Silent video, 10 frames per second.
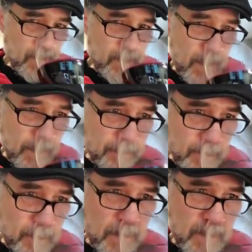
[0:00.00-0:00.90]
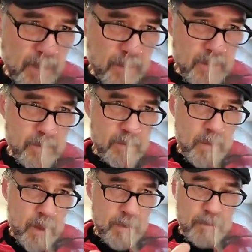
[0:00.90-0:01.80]
definitely picking up
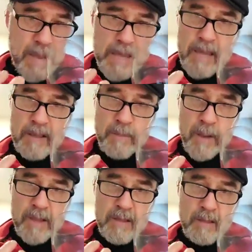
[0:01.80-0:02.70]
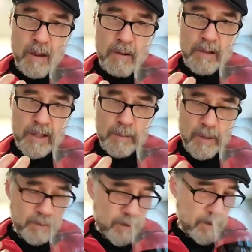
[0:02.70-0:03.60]
some baking spice in there, a little
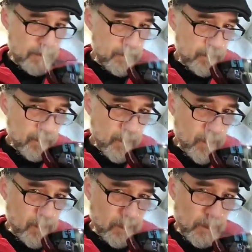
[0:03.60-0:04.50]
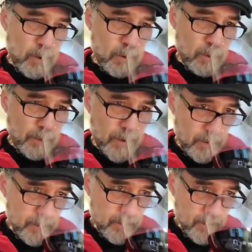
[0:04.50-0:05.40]
bit of like clove
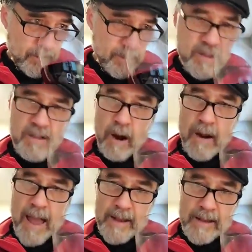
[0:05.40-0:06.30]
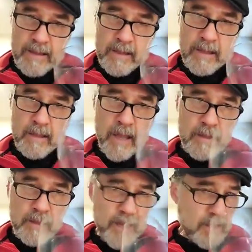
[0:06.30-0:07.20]
and star anise and
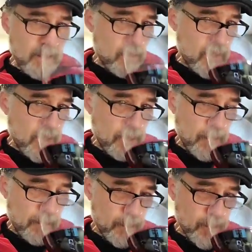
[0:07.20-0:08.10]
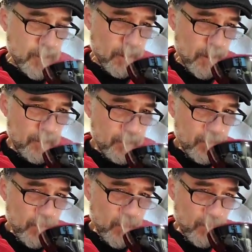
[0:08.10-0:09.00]
the like, and some cinnamon for sure.
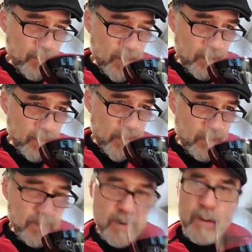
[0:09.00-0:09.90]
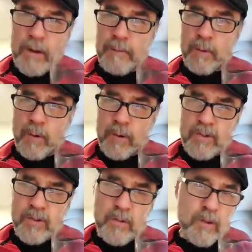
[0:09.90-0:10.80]
Really, really interesting. Quite floral
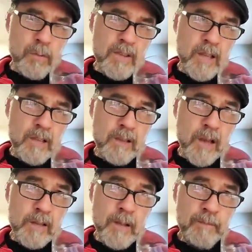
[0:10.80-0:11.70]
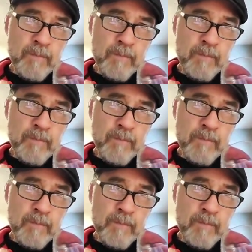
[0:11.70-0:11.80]
too. It's almost like it's got,